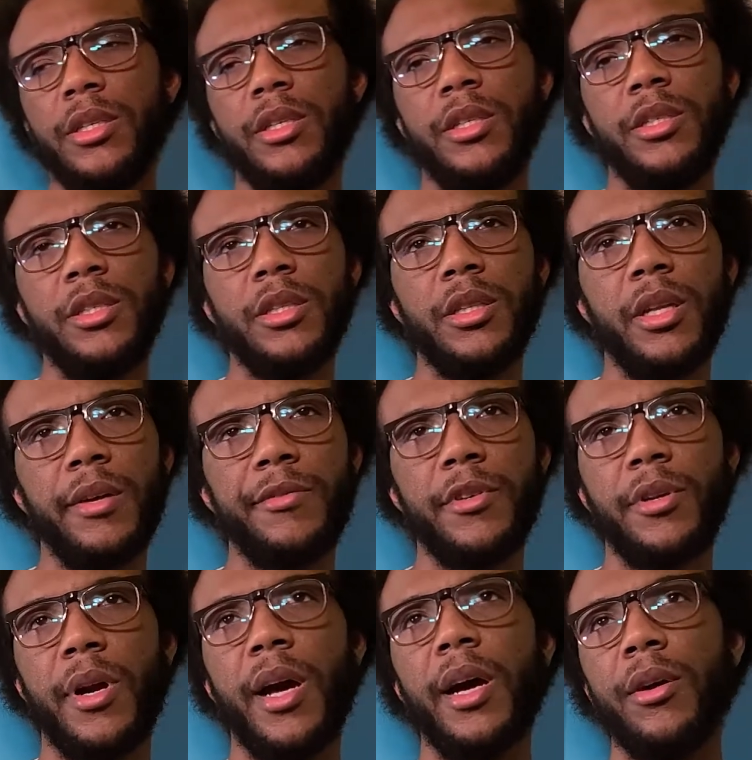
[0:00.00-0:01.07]
She left her
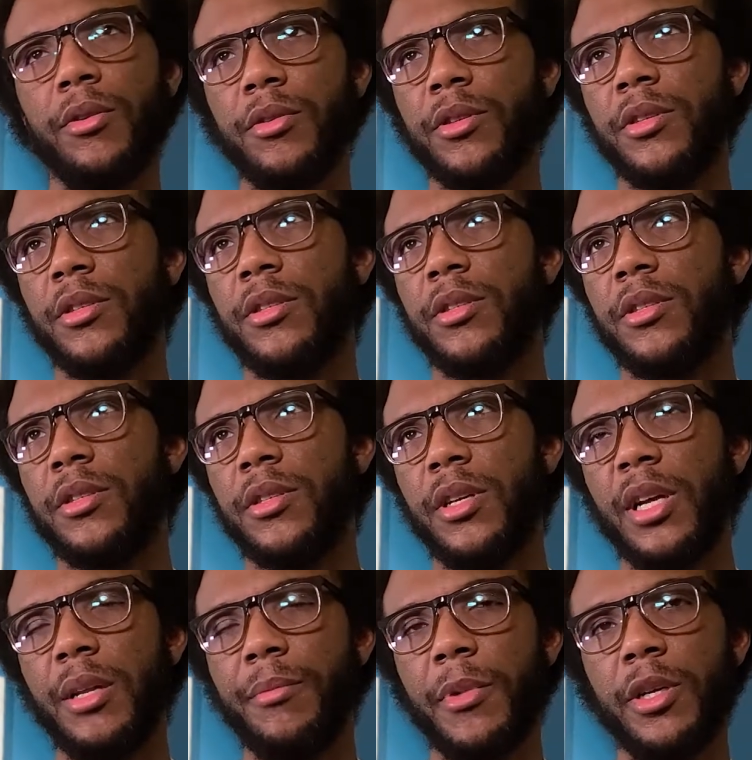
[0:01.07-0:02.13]
house and
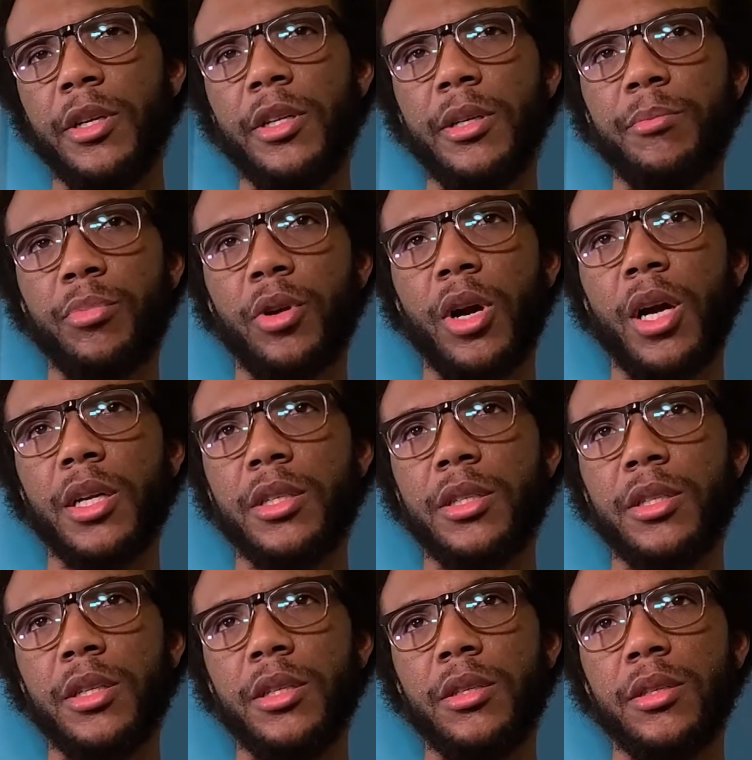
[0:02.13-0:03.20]
married a
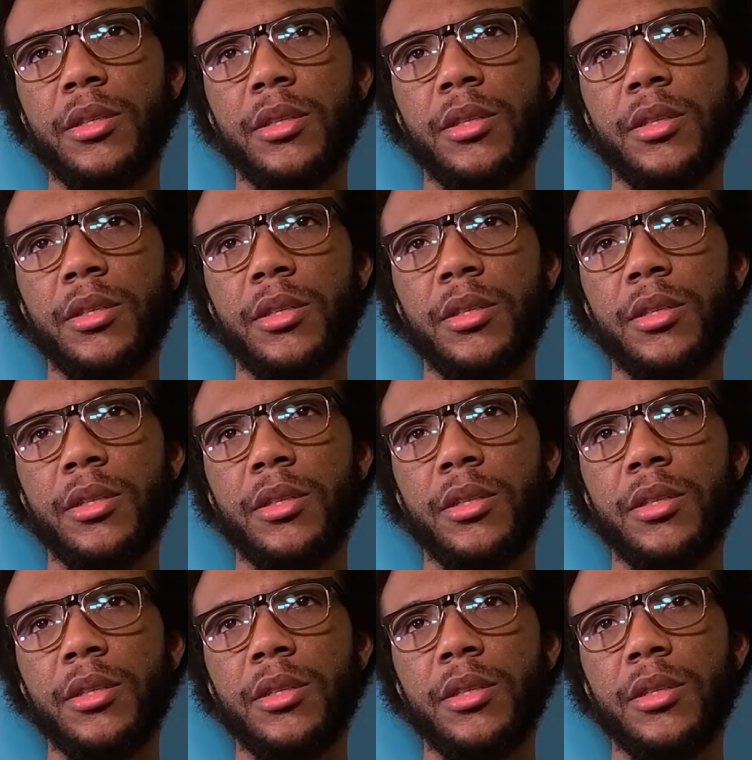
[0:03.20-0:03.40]
Protestant.